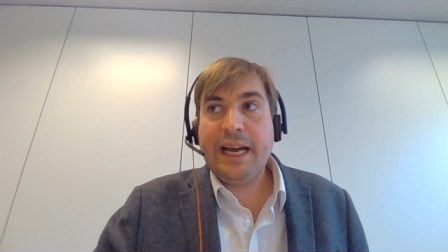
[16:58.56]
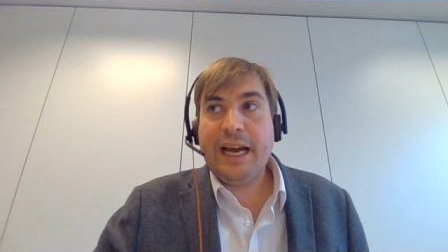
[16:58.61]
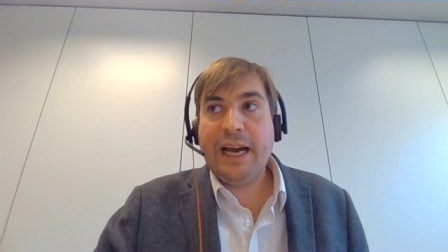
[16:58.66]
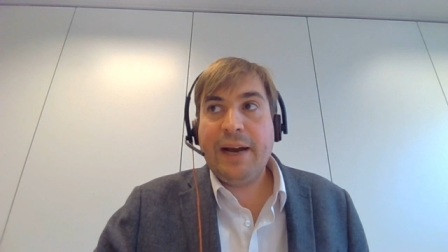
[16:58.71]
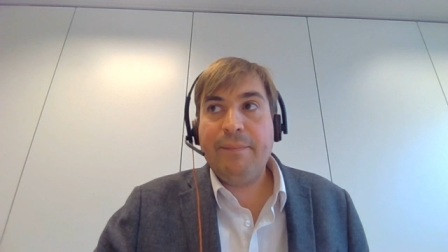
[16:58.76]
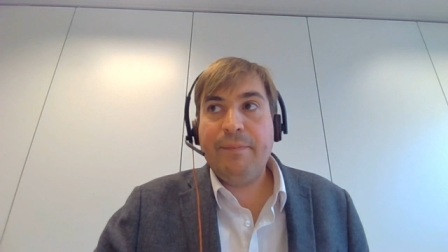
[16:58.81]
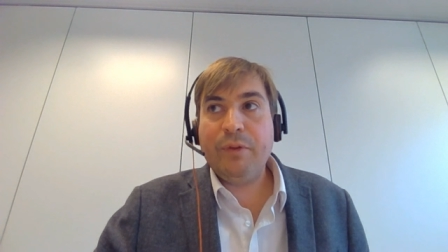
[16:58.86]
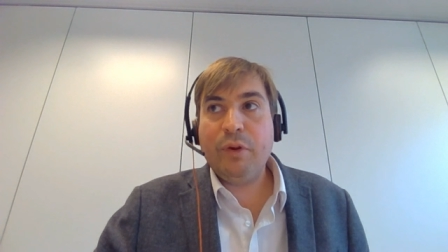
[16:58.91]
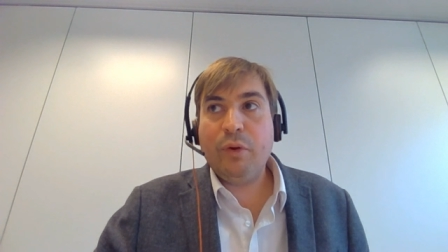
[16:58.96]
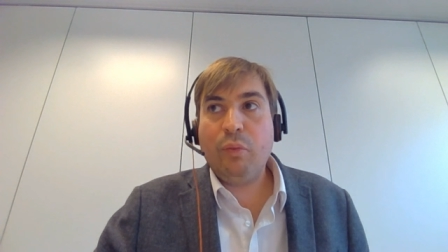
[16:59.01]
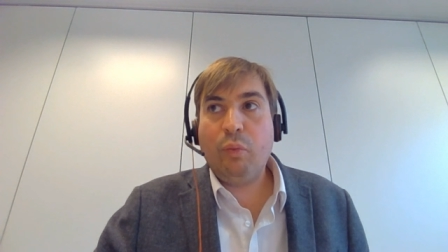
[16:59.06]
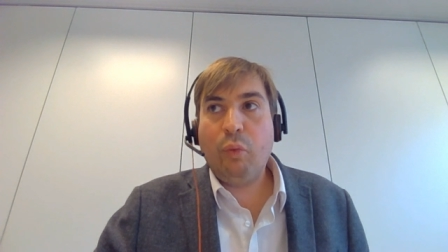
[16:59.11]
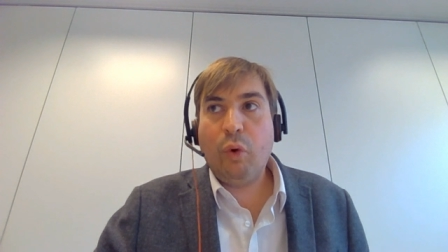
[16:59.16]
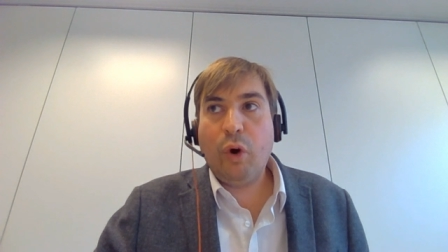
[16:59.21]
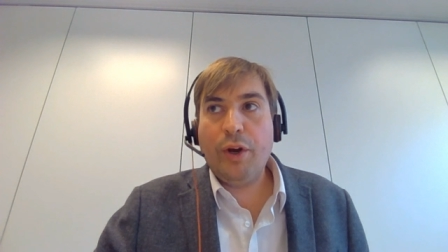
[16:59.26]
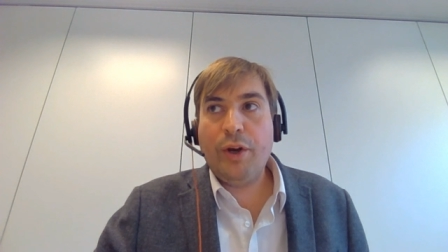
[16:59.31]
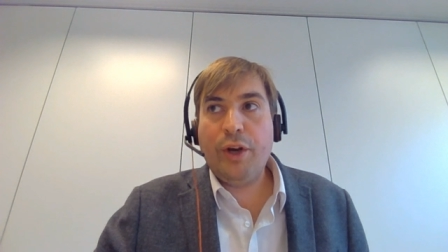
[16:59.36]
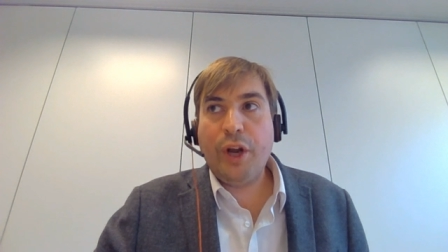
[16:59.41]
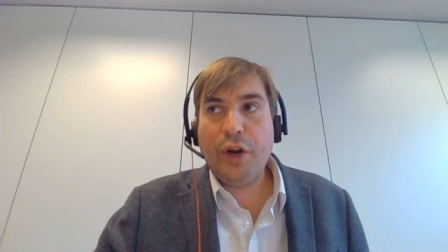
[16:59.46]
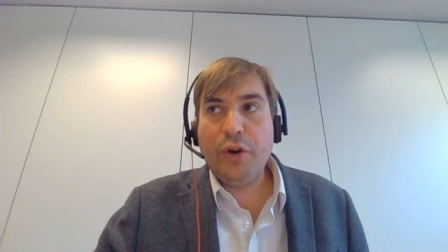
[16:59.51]
Um,
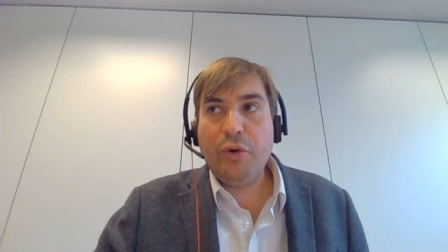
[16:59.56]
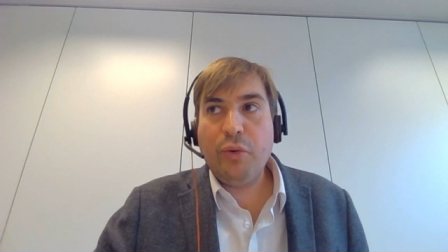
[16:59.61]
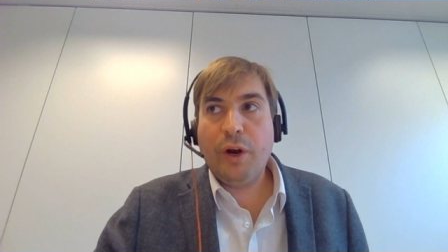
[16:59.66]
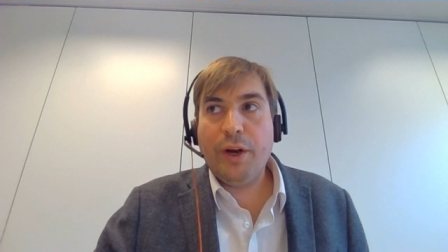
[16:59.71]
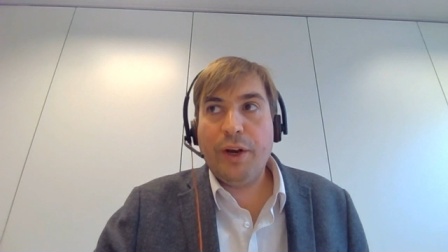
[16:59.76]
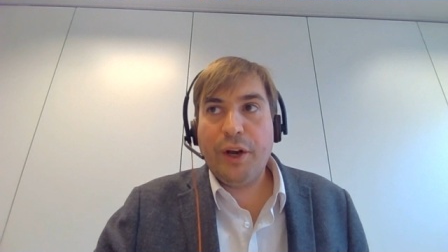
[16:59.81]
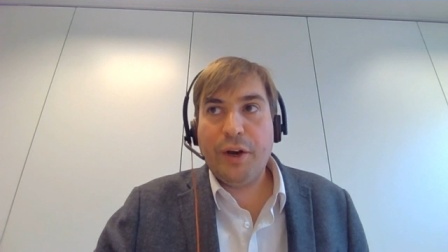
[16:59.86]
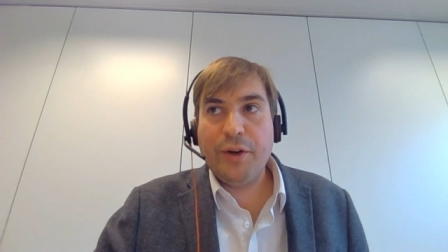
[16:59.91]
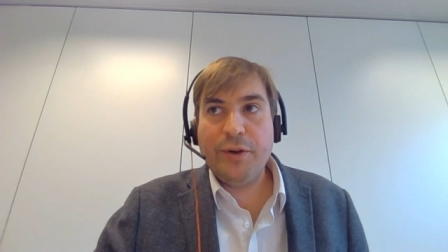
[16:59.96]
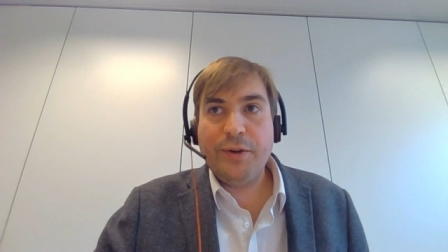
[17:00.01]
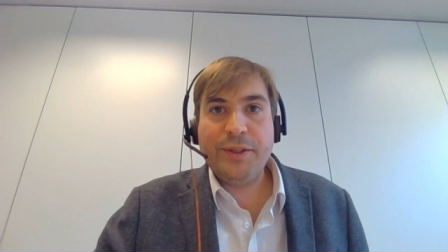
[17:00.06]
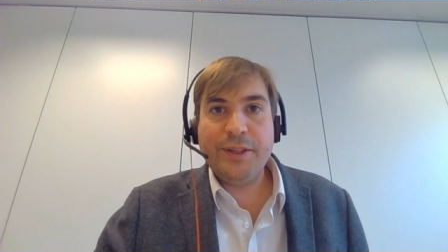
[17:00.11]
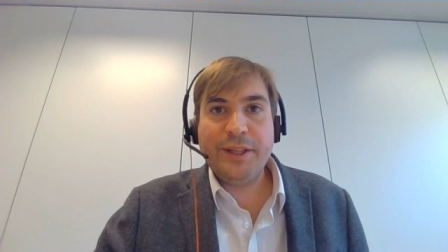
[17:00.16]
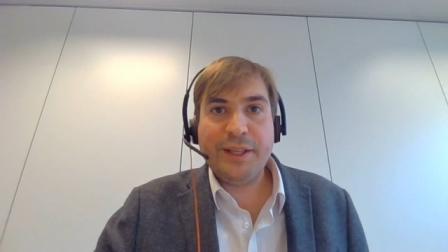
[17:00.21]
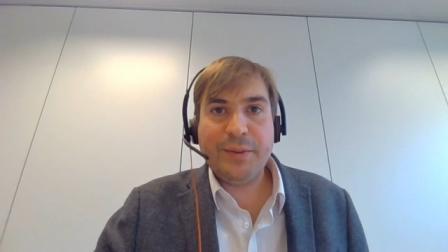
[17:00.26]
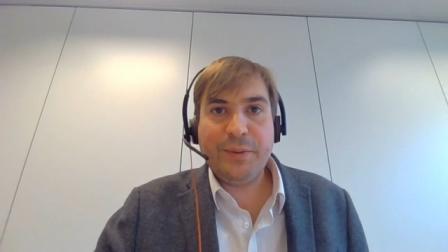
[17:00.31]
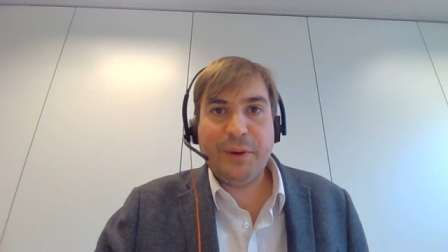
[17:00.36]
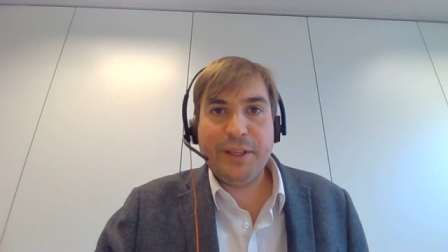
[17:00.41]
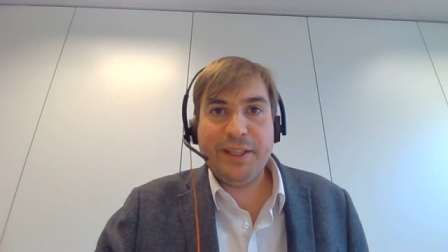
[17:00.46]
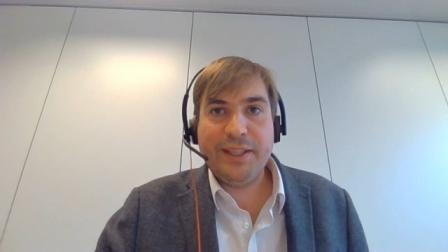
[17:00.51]
what no one knows, and
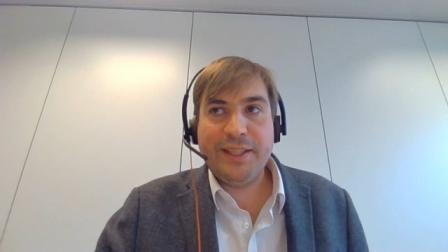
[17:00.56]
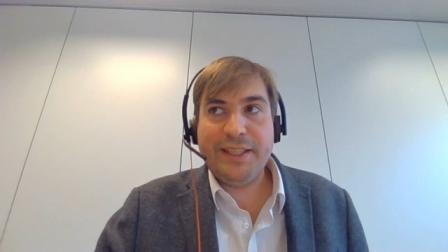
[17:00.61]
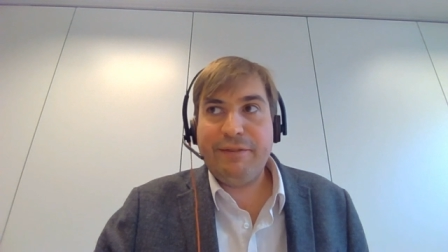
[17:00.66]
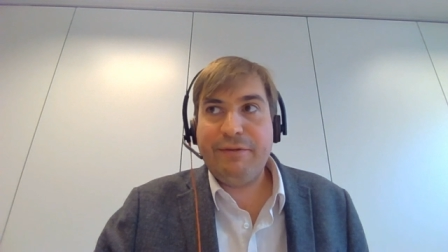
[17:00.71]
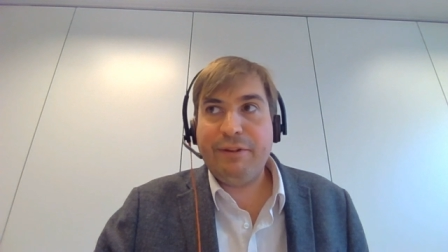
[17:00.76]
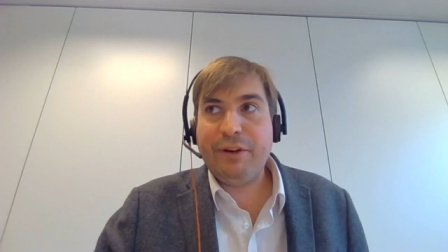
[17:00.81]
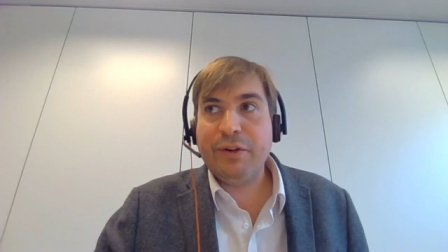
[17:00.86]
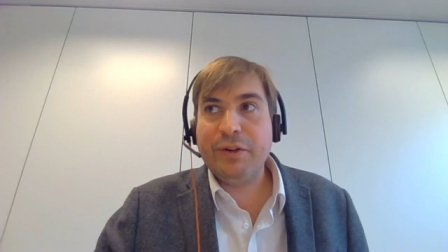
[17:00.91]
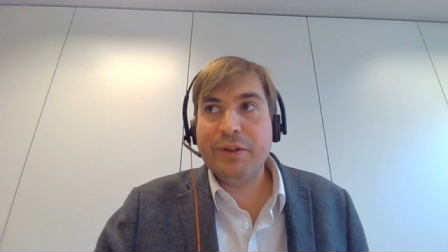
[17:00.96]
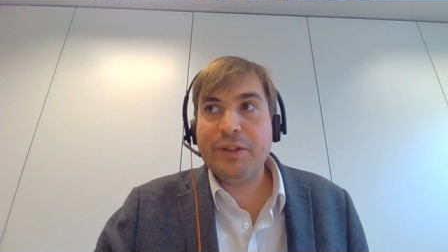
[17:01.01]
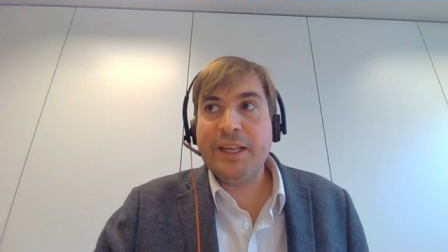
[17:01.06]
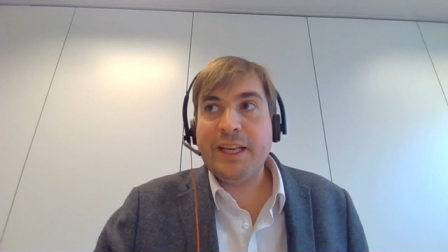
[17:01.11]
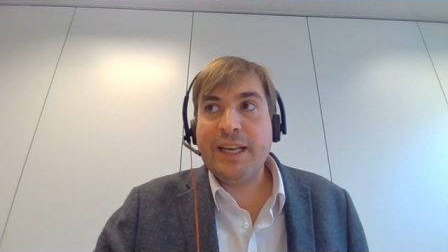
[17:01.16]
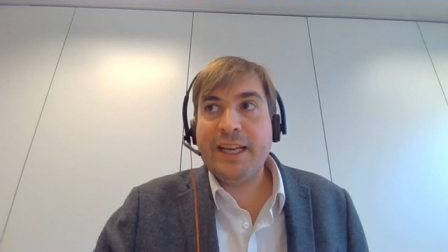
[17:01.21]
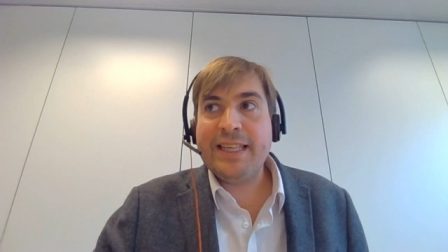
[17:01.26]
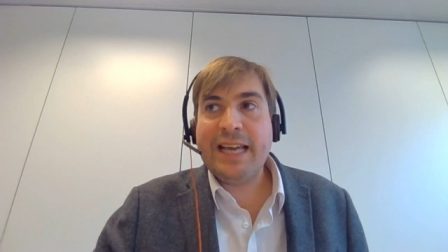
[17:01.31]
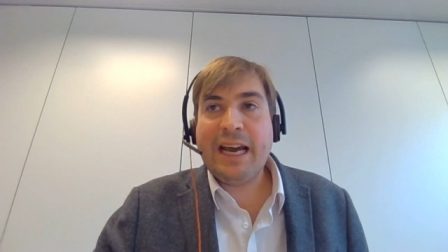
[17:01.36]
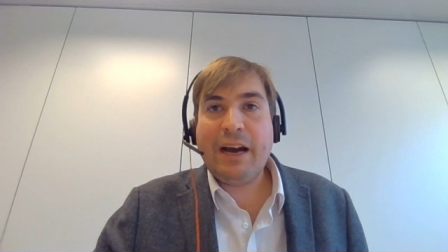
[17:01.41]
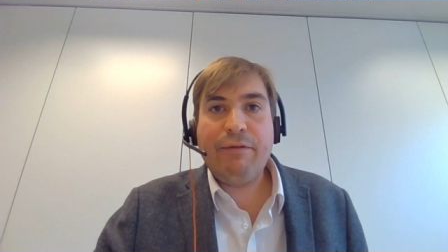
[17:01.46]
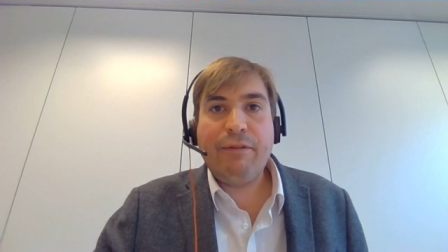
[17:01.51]
that's why this is difficult,
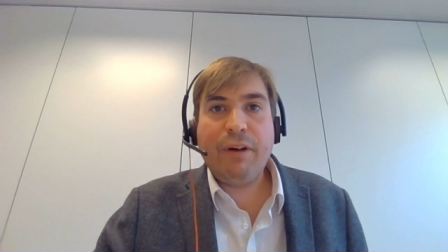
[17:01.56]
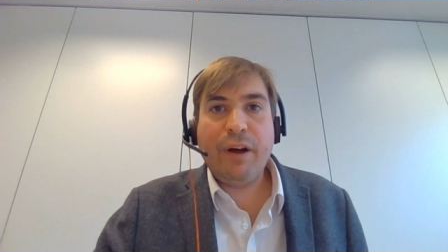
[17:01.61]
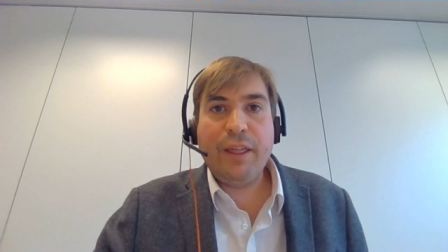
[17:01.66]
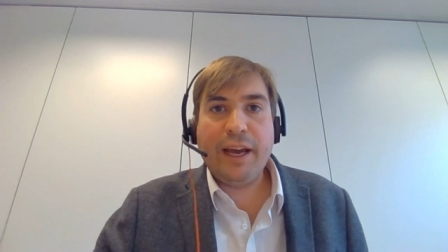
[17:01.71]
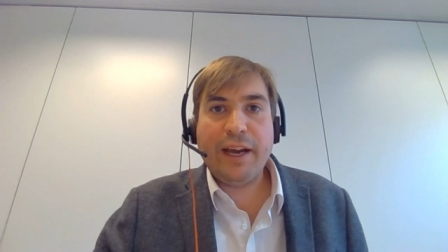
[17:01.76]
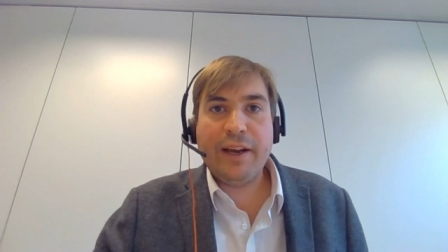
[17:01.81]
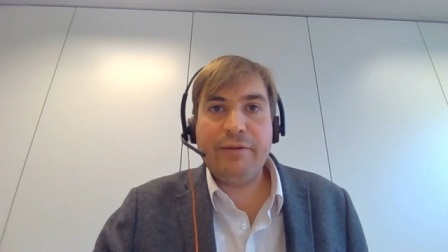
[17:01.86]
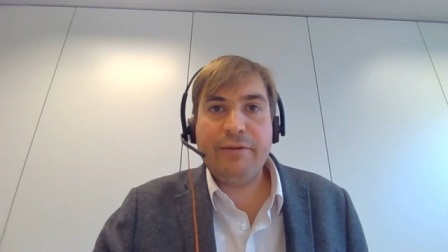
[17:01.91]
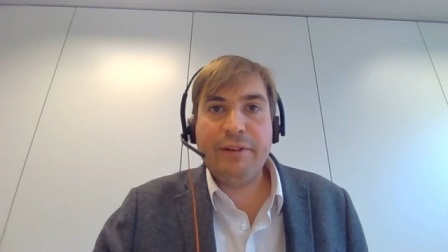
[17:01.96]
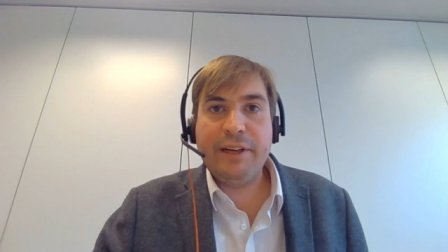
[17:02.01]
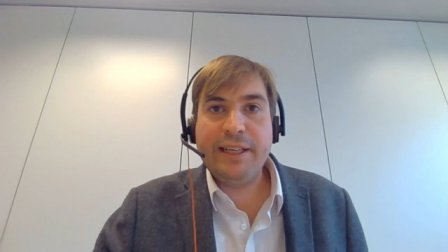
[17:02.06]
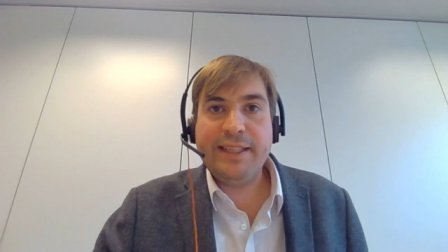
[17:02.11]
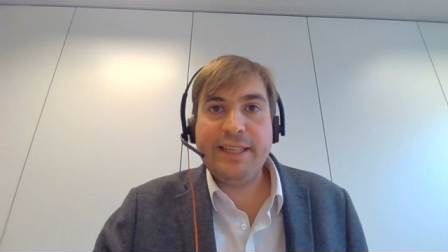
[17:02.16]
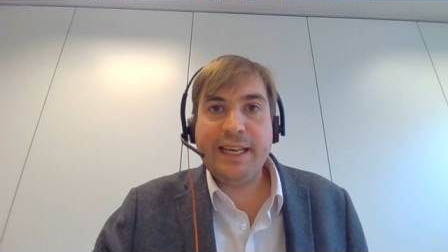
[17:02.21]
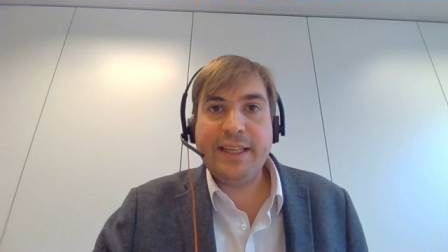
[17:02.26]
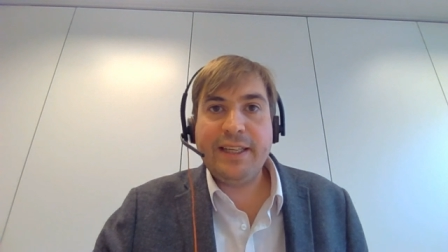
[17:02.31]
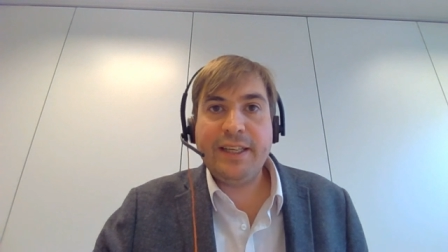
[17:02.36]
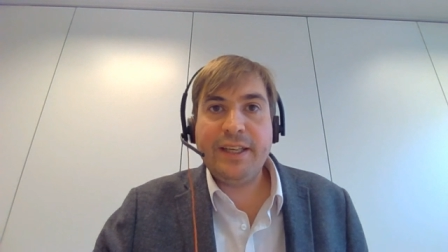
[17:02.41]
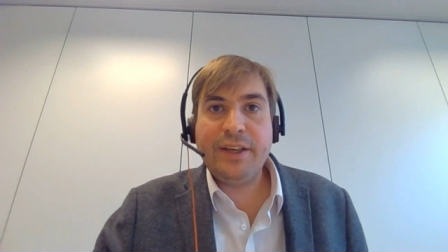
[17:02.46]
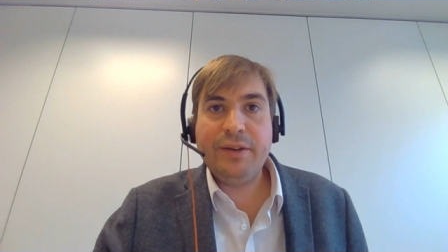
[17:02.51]
is how far that can really
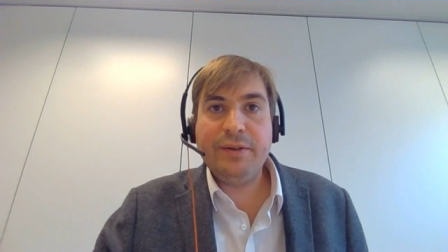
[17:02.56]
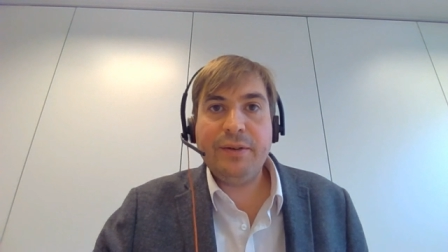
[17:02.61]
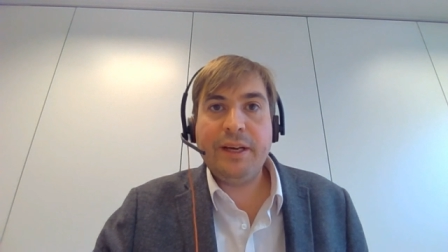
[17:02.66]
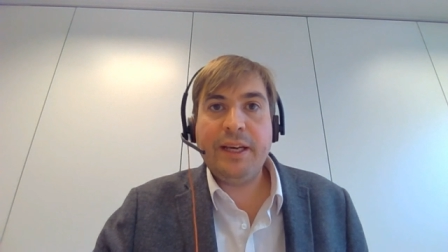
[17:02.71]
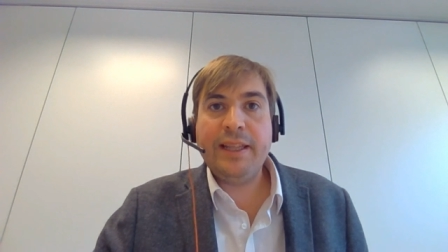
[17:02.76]
take you.